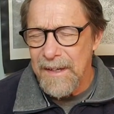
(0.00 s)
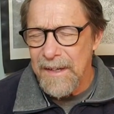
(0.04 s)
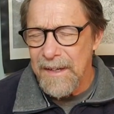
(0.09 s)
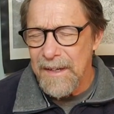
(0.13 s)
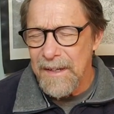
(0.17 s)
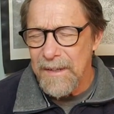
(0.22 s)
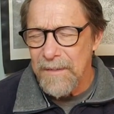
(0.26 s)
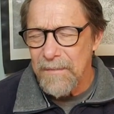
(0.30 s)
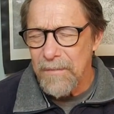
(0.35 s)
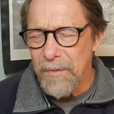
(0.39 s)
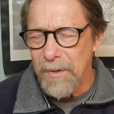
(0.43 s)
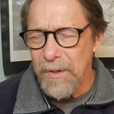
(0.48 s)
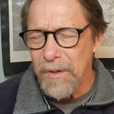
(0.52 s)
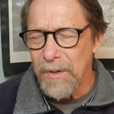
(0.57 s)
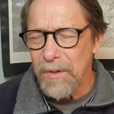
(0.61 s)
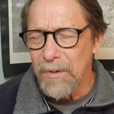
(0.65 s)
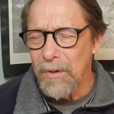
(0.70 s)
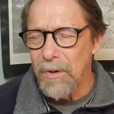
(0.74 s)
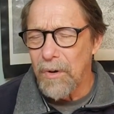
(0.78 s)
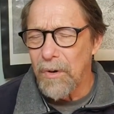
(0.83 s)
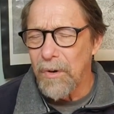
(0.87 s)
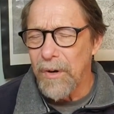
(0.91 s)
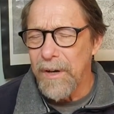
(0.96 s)
uh, for your
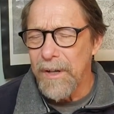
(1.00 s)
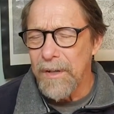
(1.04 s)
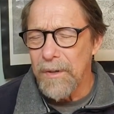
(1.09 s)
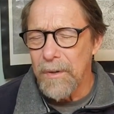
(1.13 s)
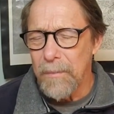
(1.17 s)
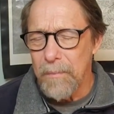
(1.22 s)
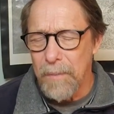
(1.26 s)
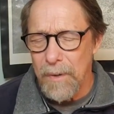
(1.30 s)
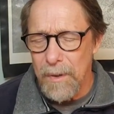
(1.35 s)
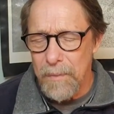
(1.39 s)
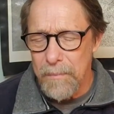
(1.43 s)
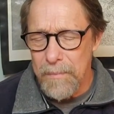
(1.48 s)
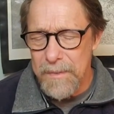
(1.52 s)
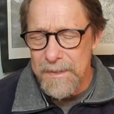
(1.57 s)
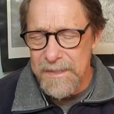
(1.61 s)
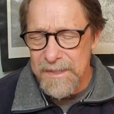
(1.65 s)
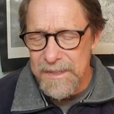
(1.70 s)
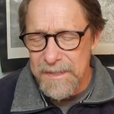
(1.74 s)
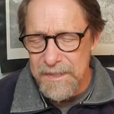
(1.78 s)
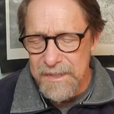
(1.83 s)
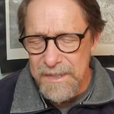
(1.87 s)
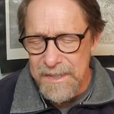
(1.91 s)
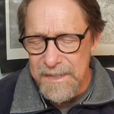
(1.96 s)
glory and your
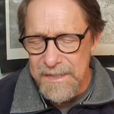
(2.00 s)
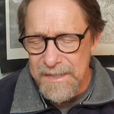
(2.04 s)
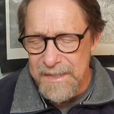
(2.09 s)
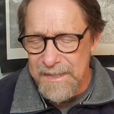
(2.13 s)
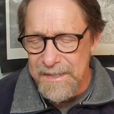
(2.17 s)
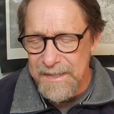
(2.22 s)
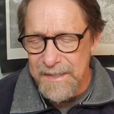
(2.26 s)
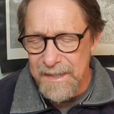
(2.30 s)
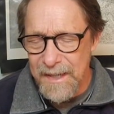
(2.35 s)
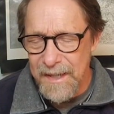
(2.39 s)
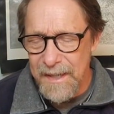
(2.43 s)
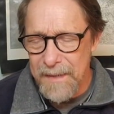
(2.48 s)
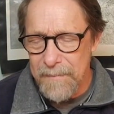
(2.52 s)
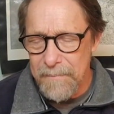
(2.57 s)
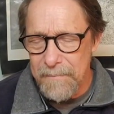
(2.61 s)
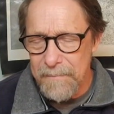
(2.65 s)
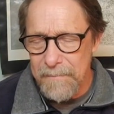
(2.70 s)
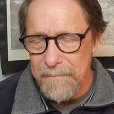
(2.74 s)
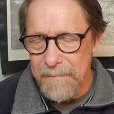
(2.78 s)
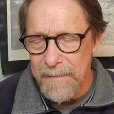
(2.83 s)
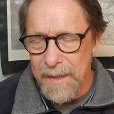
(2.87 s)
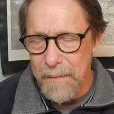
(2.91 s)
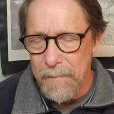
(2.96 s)
purpose. In Jesus'
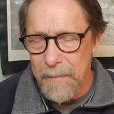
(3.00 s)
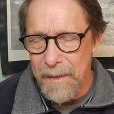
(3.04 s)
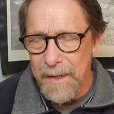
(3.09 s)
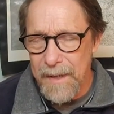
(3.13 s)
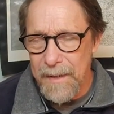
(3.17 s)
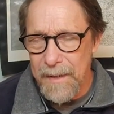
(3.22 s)
name,